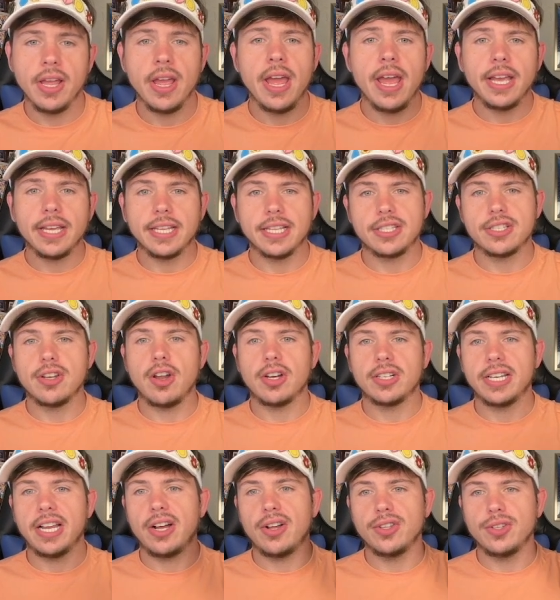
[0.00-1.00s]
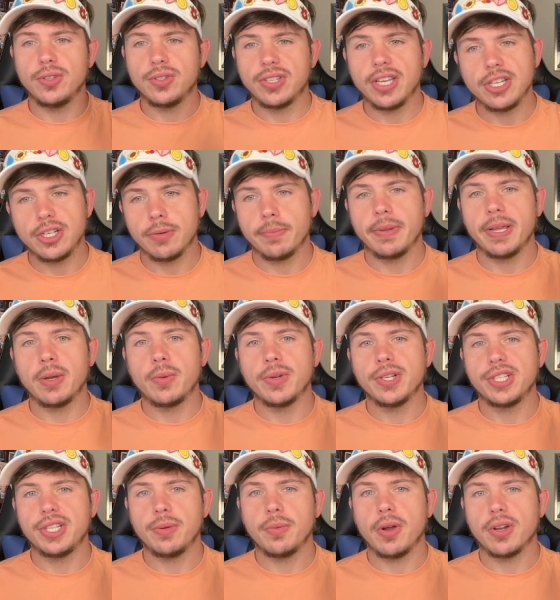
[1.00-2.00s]
Gets knocked out, you send your big
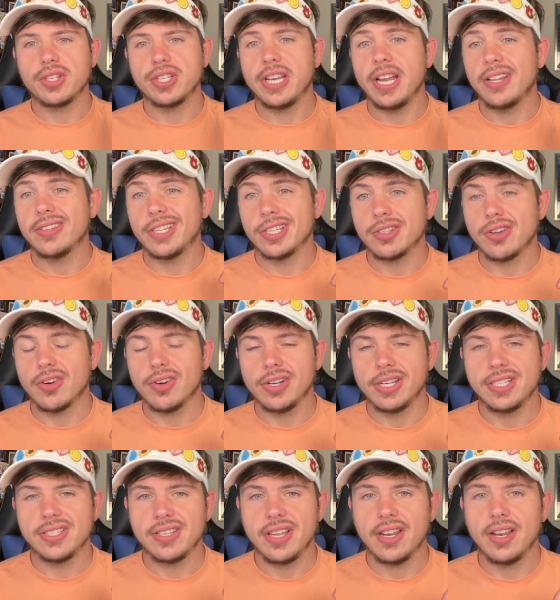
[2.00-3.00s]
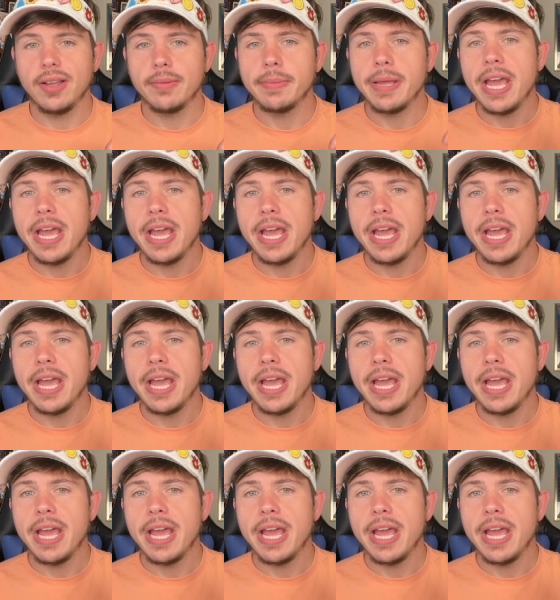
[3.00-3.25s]
Wishiwashi out that's already set up,